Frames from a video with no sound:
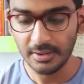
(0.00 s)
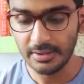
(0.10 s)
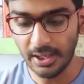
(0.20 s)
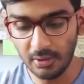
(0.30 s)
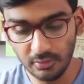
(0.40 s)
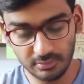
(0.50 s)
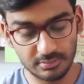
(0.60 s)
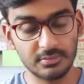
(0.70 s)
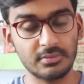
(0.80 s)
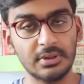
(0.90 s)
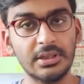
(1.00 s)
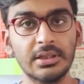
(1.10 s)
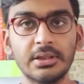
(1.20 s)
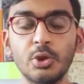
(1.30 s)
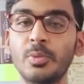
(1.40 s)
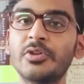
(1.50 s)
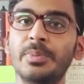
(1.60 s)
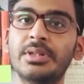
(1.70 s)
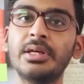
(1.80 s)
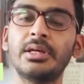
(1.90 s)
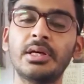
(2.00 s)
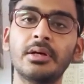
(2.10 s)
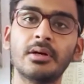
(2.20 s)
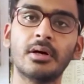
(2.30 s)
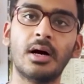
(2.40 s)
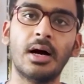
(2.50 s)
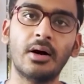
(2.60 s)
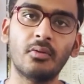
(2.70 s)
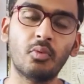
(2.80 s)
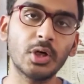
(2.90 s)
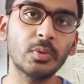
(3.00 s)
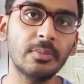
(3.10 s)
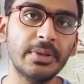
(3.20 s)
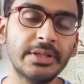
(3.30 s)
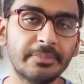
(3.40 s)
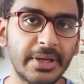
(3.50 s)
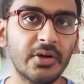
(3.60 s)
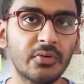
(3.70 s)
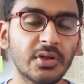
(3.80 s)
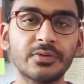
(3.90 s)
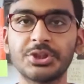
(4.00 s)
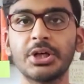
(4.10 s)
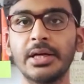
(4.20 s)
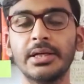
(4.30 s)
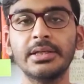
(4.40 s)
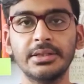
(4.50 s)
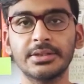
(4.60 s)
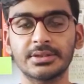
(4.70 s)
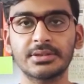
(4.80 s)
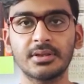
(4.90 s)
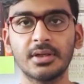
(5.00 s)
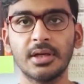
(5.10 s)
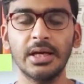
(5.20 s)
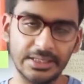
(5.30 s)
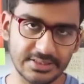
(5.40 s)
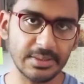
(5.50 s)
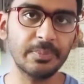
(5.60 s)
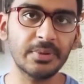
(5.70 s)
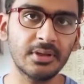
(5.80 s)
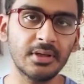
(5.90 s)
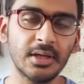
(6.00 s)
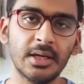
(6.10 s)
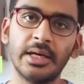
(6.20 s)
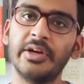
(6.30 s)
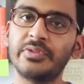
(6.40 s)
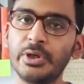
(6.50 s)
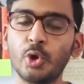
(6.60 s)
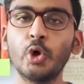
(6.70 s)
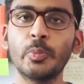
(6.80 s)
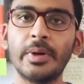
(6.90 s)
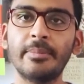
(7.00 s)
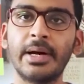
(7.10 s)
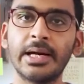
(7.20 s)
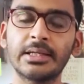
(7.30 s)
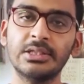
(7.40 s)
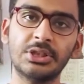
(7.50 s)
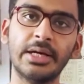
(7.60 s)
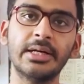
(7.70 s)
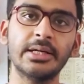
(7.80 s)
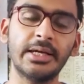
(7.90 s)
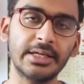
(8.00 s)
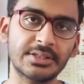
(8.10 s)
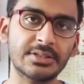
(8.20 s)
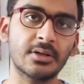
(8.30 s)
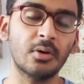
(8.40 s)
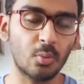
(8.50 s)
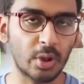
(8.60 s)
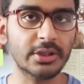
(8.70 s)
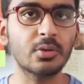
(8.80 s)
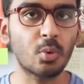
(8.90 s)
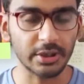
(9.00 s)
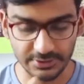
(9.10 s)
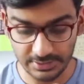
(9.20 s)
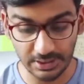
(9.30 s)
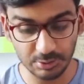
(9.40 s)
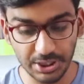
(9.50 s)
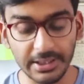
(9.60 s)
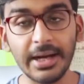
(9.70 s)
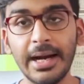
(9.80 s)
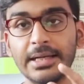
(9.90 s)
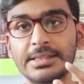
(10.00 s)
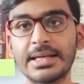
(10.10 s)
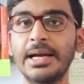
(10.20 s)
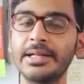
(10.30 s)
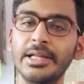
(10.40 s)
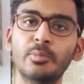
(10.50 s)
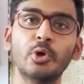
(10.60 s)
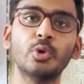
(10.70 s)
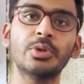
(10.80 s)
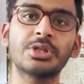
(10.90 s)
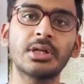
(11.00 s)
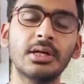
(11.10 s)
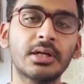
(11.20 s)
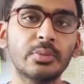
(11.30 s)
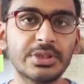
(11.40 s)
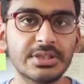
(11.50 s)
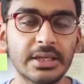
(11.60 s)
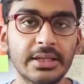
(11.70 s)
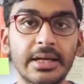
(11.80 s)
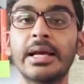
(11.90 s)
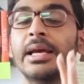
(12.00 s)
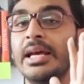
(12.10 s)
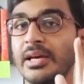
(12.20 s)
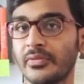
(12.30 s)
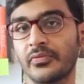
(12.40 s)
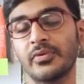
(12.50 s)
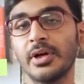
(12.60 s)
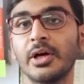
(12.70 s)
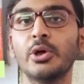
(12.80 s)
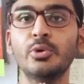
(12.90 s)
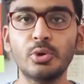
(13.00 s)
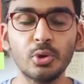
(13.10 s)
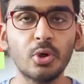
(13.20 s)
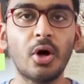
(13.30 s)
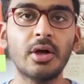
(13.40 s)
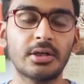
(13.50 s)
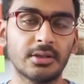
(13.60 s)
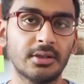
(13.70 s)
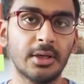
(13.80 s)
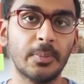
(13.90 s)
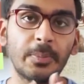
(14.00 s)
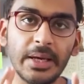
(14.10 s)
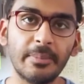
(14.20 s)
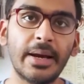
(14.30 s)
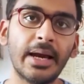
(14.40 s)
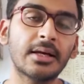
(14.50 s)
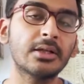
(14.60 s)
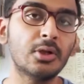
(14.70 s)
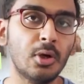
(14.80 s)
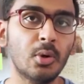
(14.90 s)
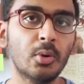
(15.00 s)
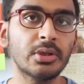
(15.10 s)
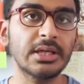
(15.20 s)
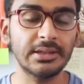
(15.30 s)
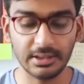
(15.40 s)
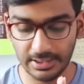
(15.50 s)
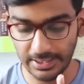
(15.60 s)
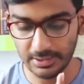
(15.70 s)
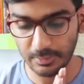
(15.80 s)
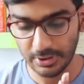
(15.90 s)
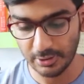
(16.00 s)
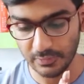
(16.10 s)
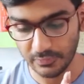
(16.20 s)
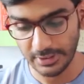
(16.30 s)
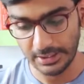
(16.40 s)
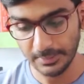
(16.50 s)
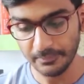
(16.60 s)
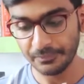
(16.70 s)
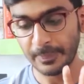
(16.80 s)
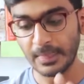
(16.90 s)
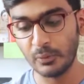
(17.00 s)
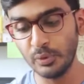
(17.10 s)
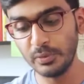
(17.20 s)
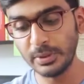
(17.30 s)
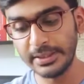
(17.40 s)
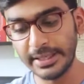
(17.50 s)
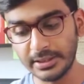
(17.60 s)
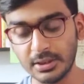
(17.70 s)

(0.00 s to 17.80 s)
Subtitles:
Now, you must be thinking, what will be the benefit for China in this? It's simple. If they don't pay back, China gets what it wants. Now, China had signed an MOU with Sri Lanka which said that if you do not pay back the loan in the right period of time, we will get